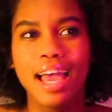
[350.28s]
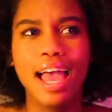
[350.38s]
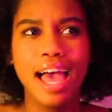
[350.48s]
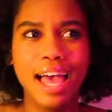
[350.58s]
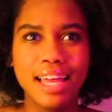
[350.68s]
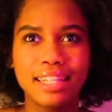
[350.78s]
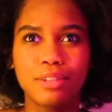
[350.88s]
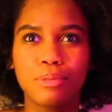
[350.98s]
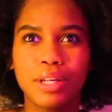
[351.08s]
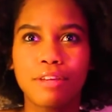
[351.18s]

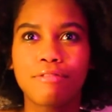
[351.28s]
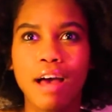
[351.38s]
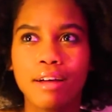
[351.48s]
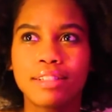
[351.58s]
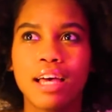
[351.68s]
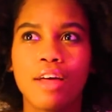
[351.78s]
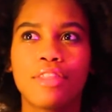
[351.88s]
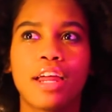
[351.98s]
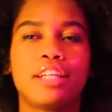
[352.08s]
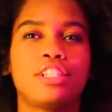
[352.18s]
And when he found out
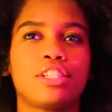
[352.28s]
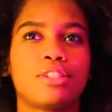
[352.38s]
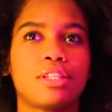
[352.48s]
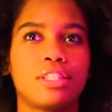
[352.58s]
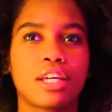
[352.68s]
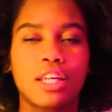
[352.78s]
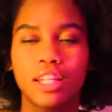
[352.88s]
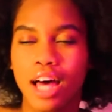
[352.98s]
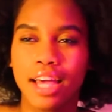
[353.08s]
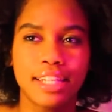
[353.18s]
that I just
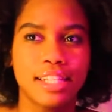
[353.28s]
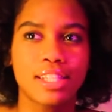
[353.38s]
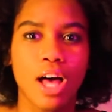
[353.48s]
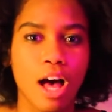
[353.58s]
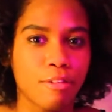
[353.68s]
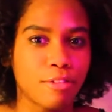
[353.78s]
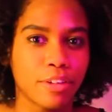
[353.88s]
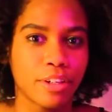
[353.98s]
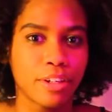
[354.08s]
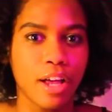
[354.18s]
declined his
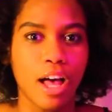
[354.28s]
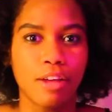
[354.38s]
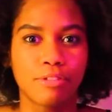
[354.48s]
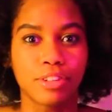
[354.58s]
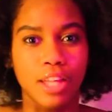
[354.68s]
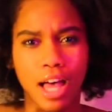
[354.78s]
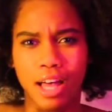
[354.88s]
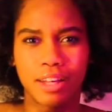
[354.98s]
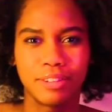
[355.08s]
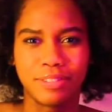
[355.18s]
offer of
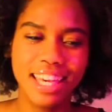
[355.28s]
love,